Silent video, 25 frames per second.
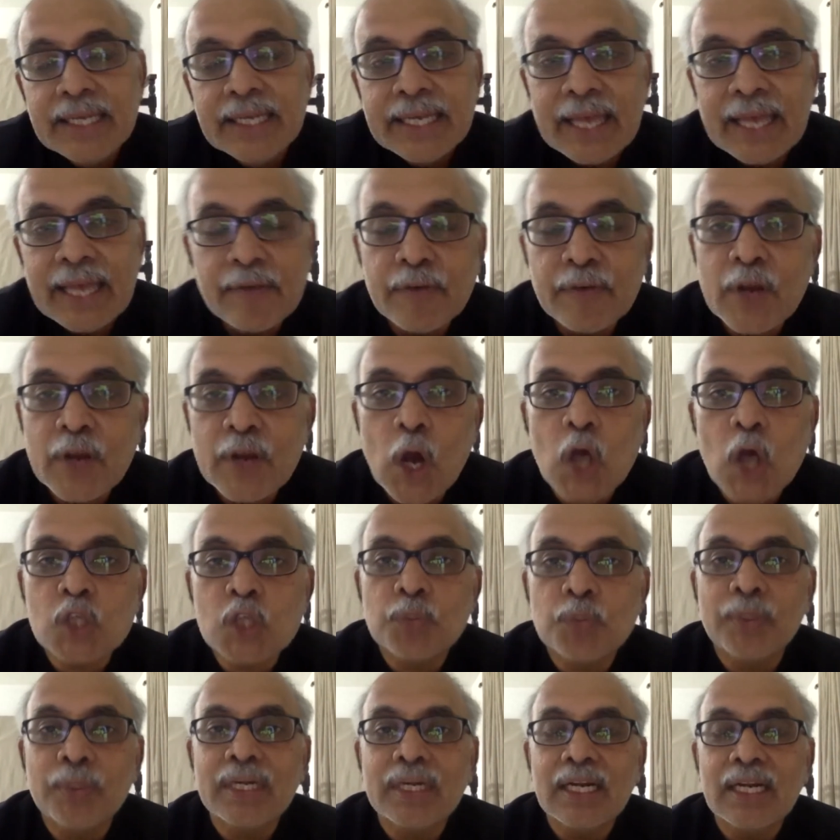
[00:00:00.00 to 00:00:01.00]
every
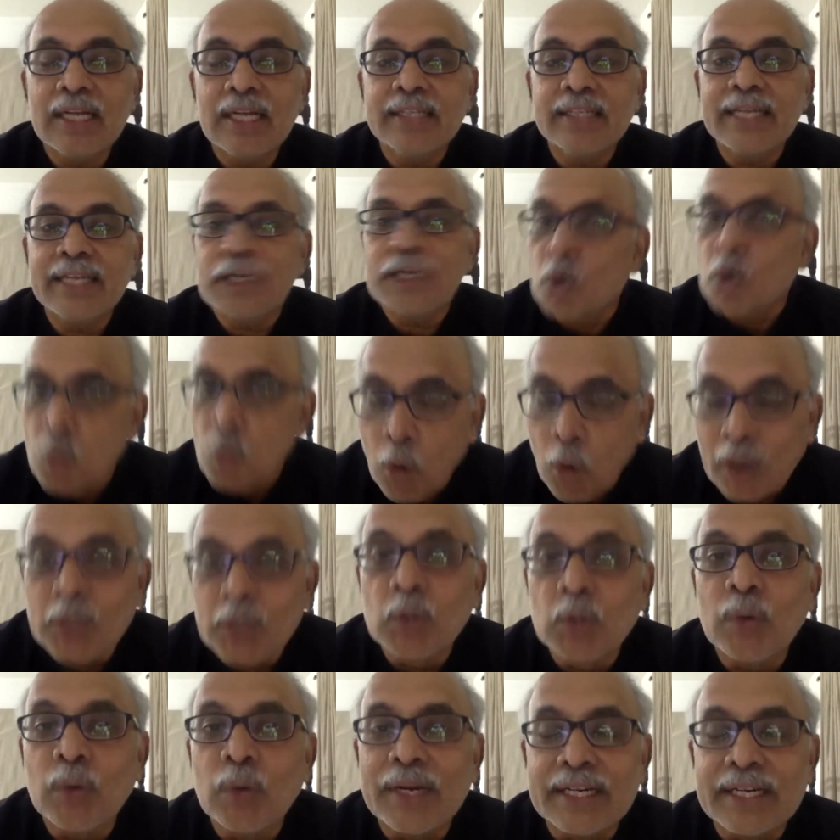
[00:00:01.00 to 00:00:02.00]
hospital, they don't
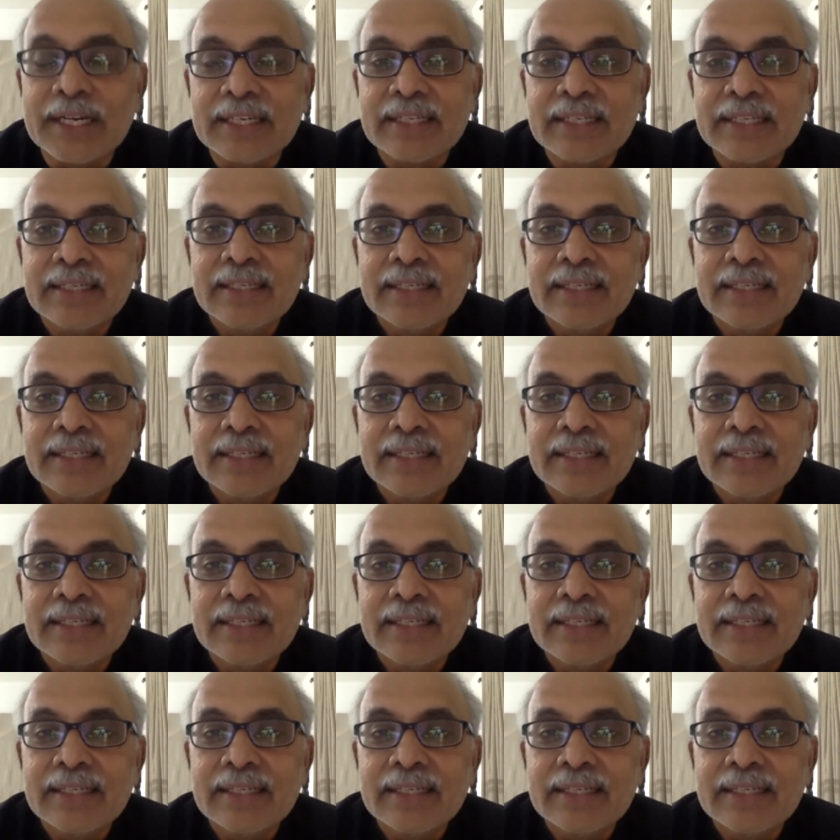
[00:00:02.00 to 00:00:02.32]
want to do it.